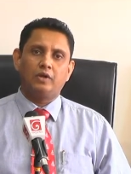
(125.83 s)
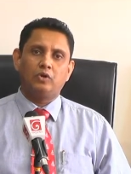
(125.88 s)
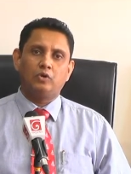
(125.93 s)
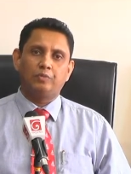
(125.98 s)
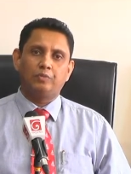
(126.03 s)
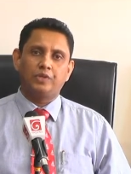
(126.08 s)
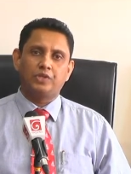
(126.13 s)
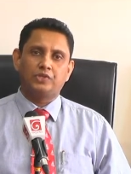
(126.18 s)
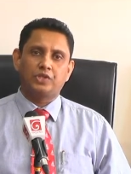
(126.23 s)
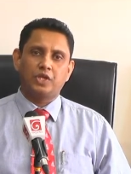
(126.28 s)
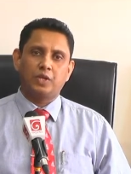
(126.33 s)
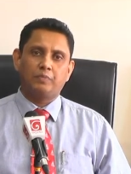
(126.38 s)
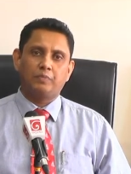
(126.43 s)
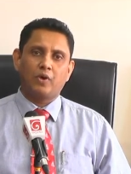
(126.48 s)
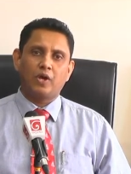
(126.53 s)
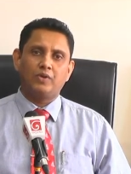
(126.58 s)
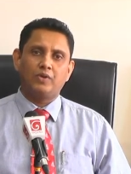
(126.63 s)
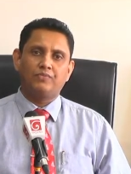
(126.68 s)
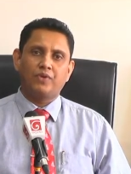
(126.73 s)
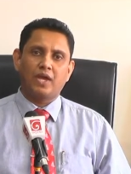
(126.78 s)
rupees
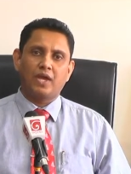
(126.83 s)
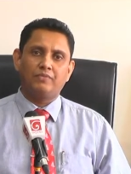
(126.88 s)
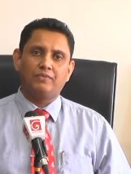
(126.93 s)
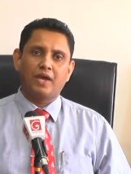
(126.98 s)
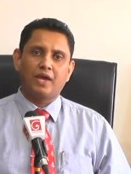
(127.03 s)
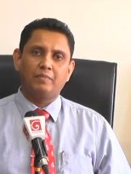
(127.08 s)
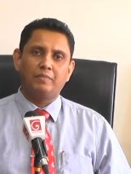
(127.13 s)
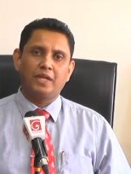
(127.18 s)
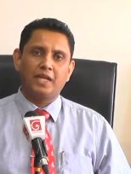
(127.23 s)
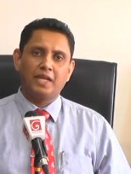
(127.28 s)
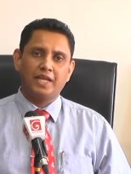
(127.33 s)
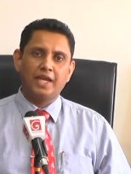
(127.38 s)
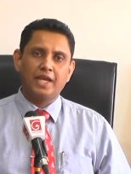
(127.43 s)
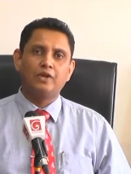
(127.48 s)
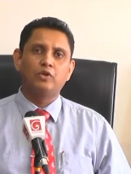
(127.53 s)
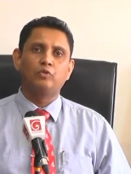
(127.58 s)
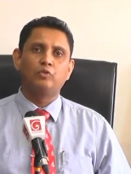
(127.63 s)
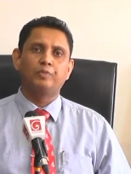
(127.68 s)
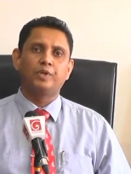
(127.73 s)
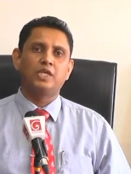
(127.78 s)
3.55
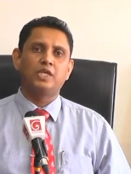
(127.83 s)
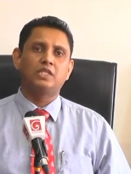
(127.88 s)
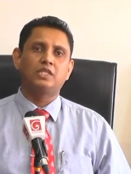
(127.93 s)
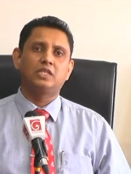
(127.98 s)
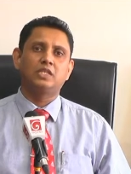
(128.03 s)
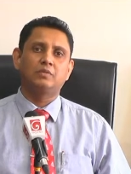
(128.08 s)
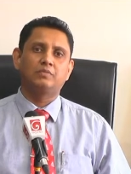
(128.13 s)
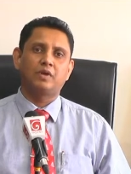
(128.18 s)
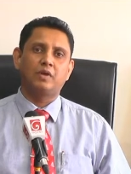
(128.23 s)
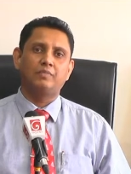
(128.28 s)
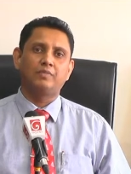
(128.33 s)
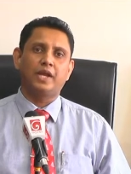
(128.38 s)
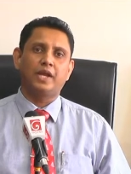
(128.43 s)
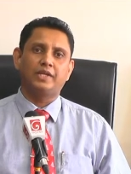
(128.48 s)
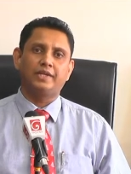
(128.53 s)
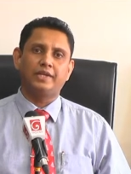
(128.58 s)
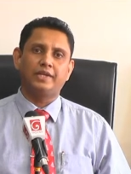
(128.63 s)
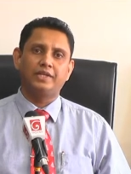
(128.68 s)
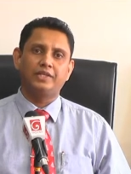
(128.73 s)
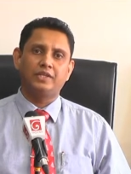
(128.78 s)
billion rupees from
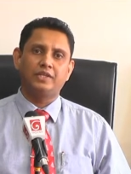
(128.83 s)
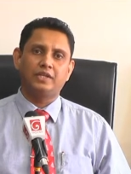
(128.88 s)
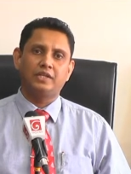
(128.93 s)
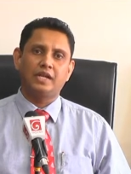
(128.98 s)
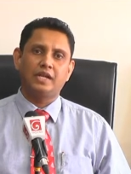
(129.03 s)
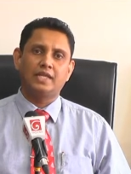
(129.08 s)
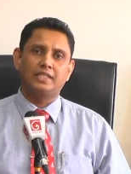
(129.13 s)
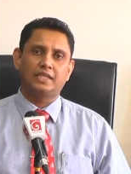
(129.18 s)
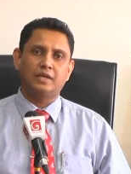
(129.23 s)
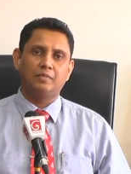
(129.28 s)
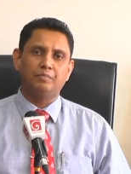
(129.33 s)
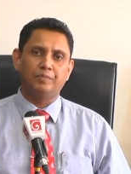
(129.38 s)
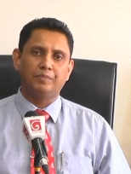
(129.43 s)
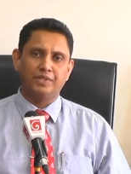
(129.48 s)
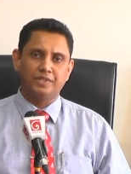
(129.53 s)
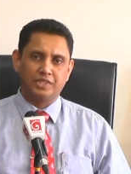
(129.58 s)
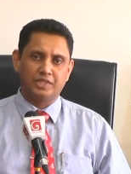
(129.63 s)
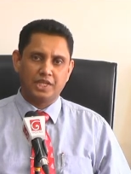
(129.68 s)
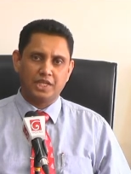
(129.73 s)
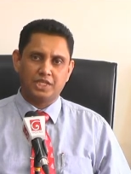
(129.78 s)
the Attorney General as
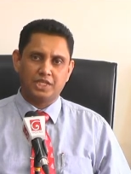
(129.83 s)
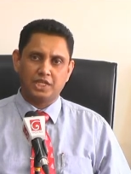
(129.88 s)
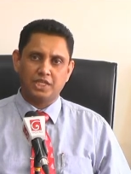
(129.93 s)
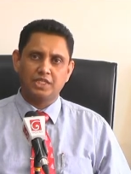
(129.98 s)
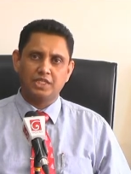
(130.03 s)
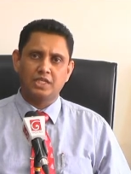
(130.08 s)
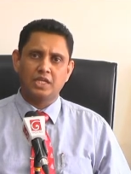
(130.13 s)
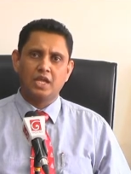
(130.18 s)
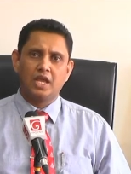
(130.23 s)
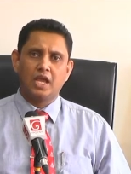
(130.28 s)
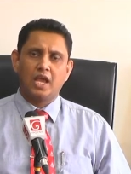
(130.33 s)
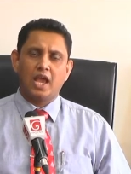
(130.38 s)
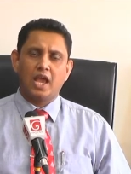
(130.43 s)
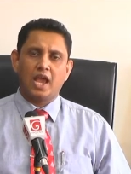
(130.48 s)
compensations,